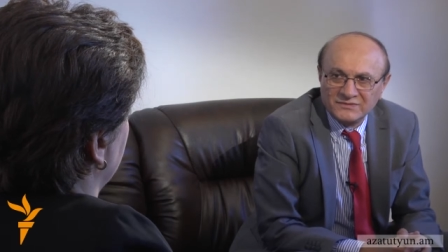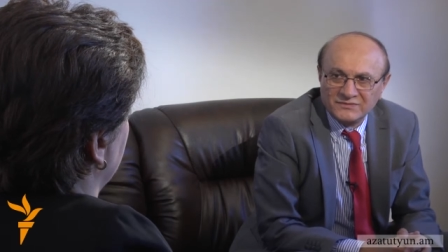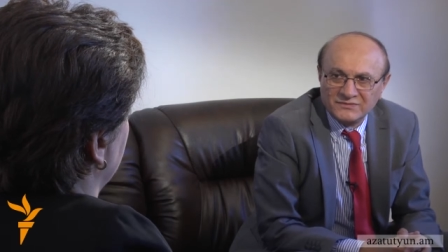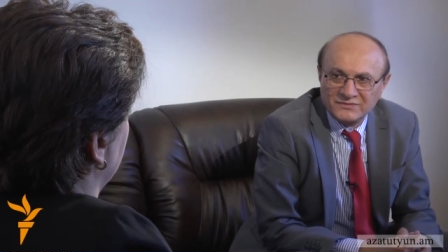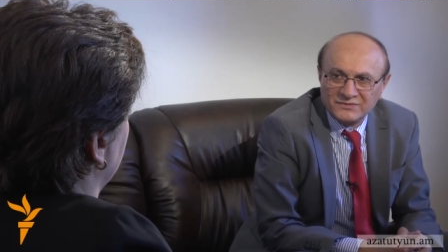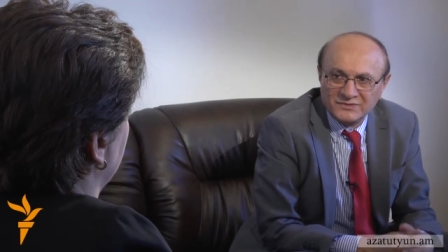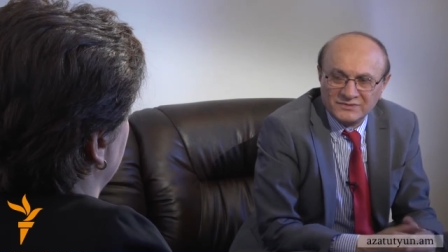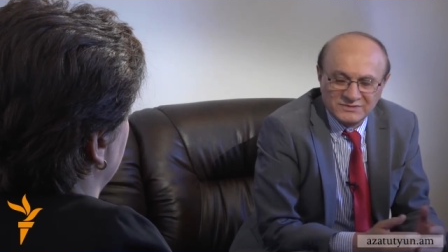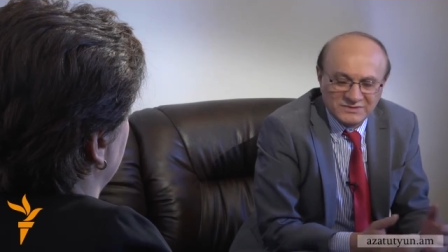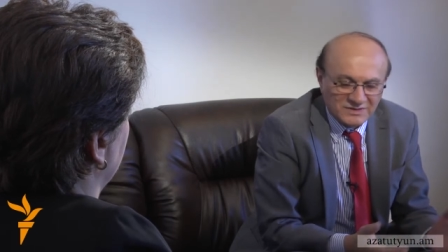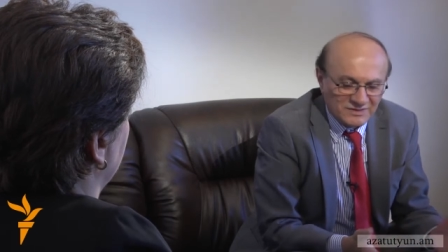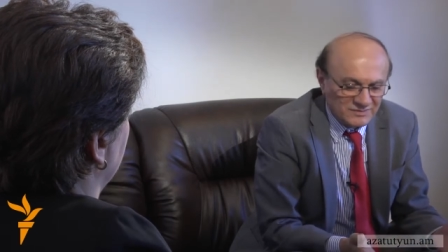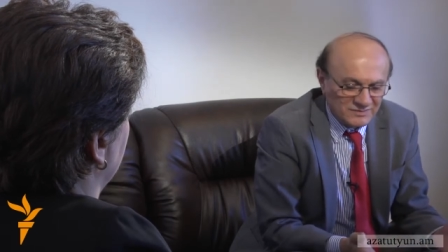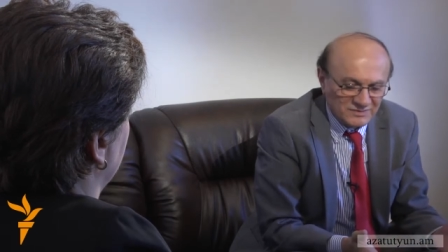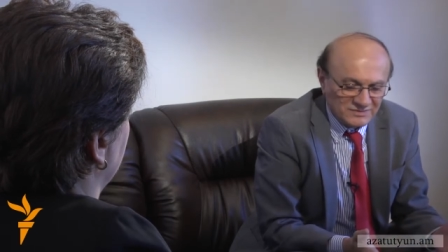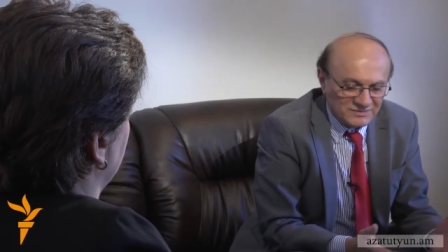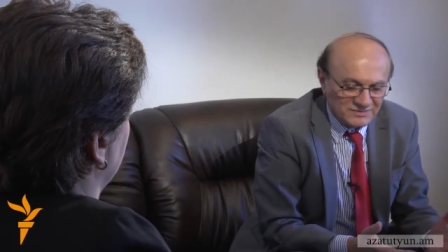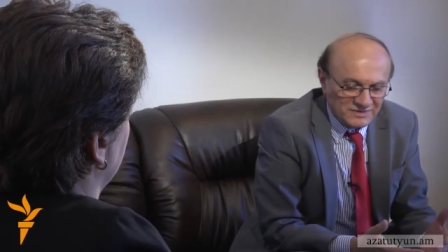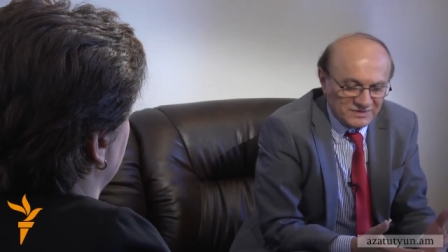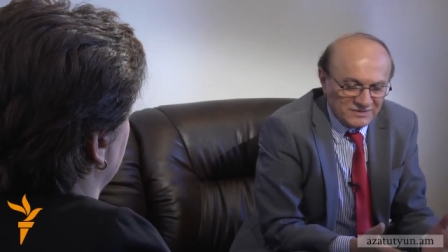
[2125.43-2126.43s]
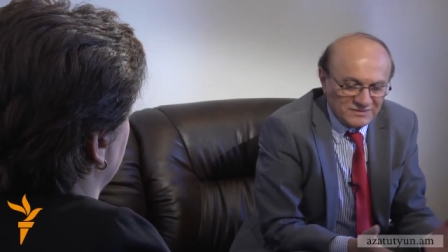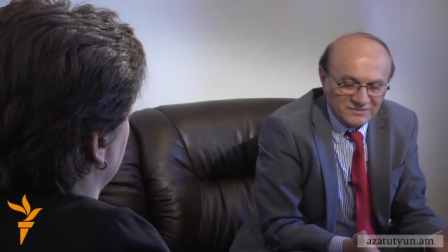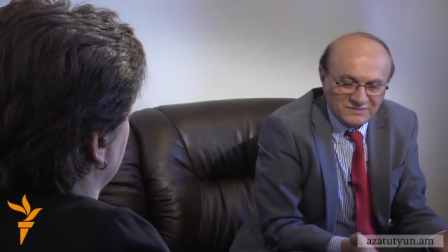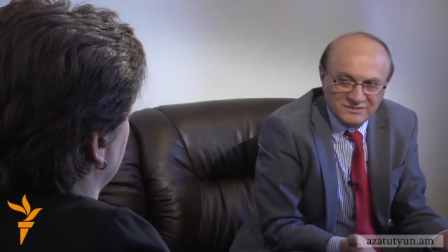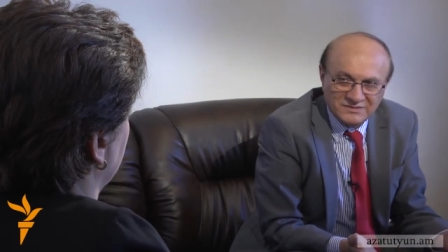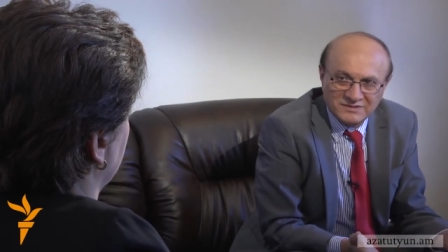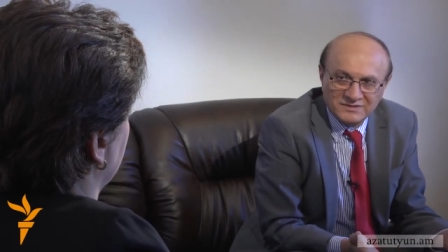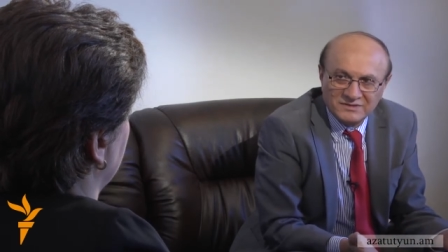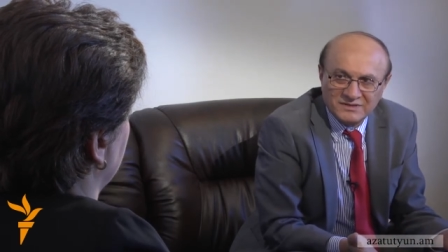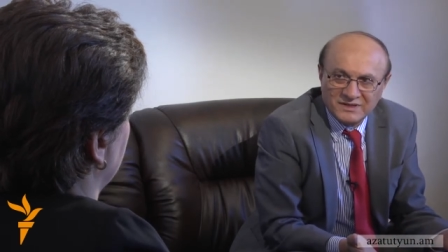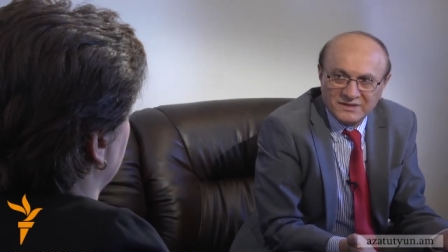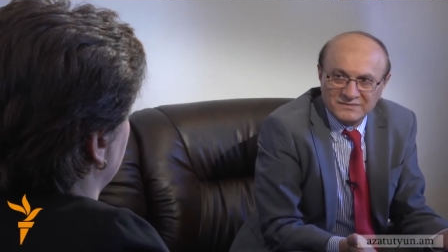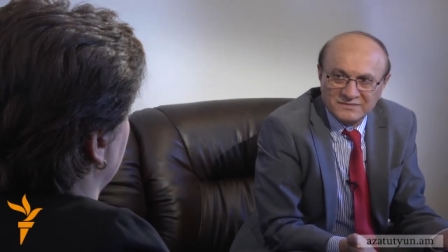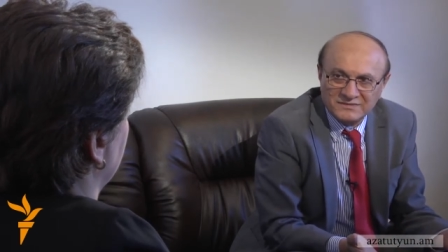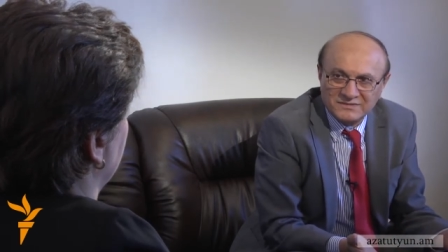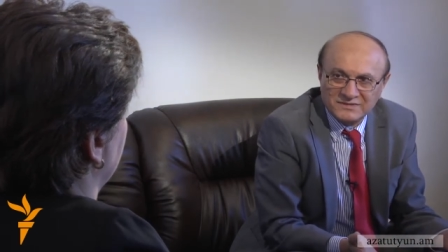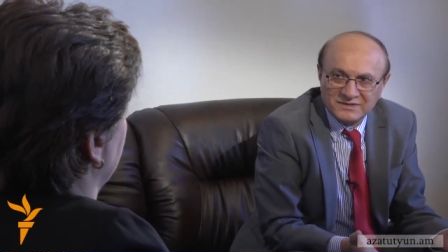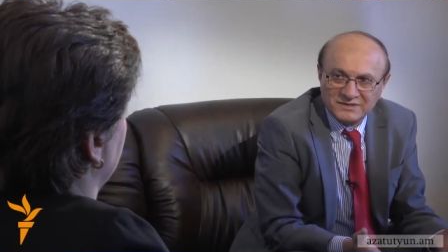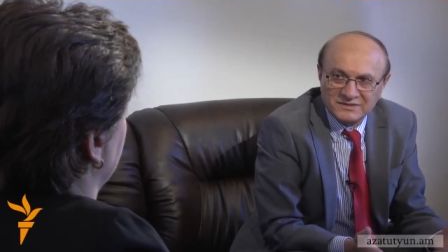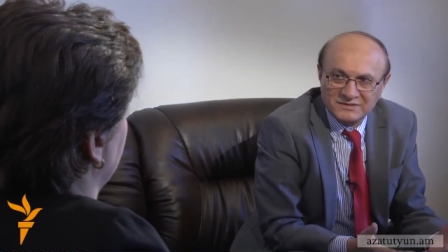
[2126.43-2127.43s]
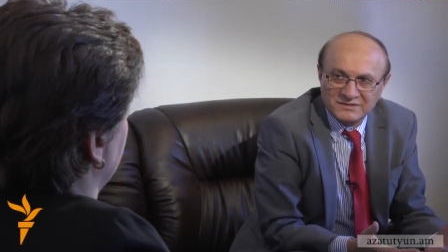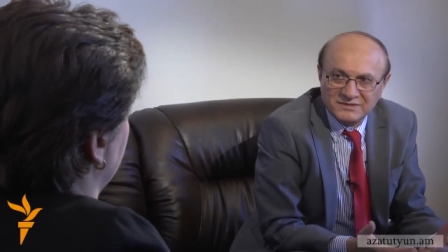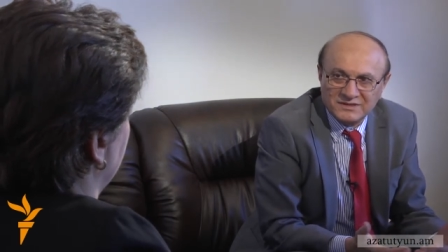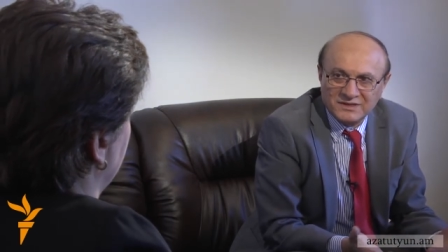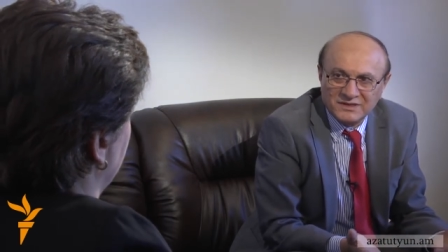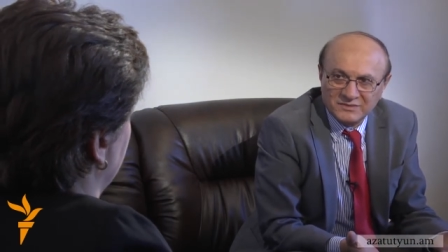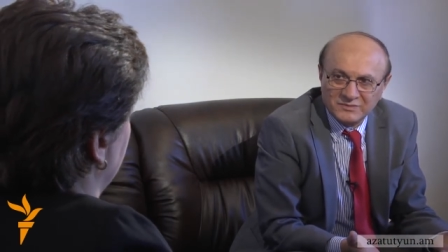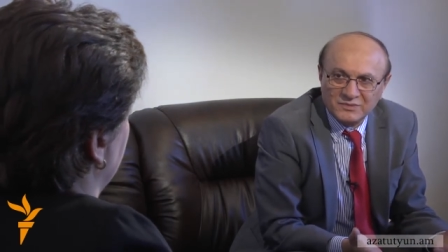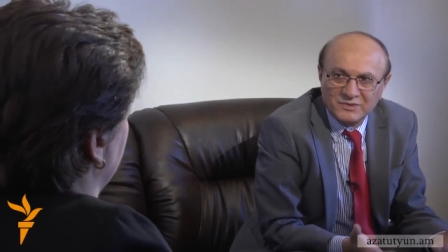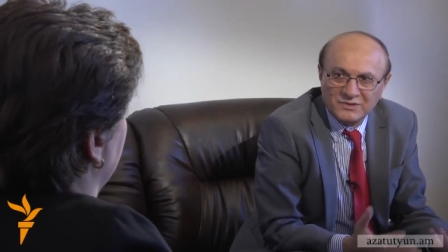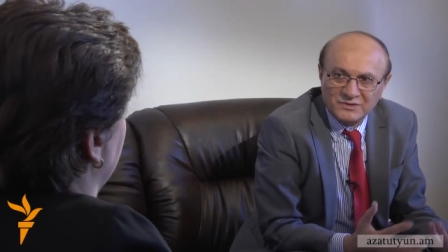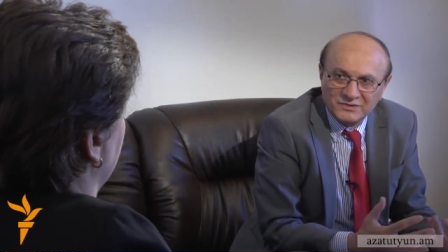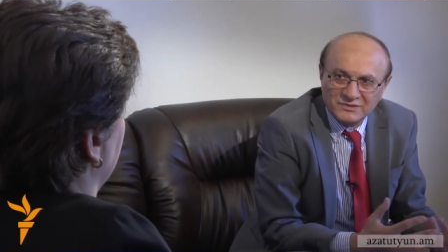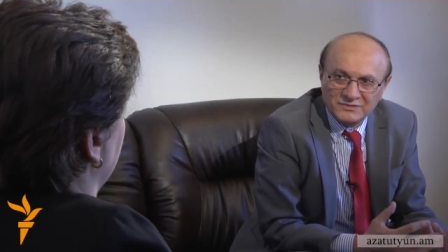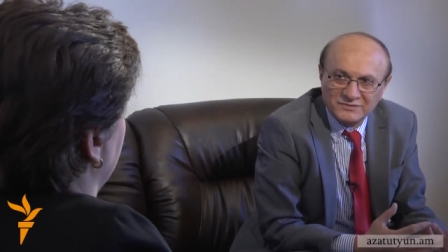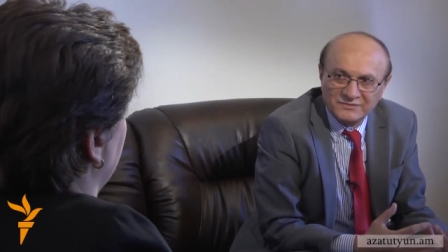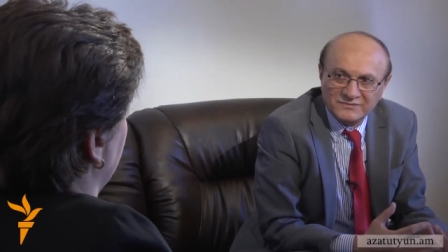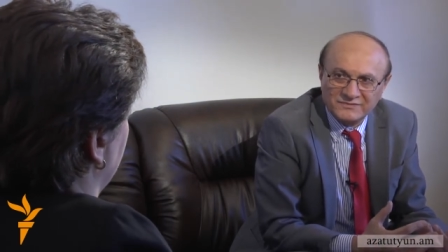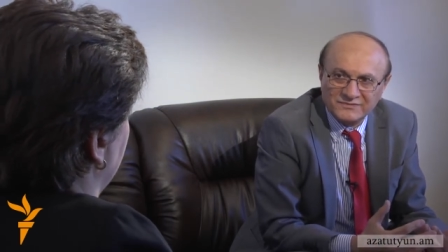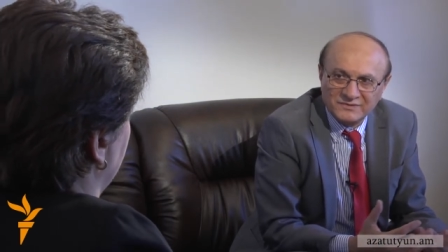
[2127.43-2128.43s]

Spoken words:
for example, the debt that they borrowed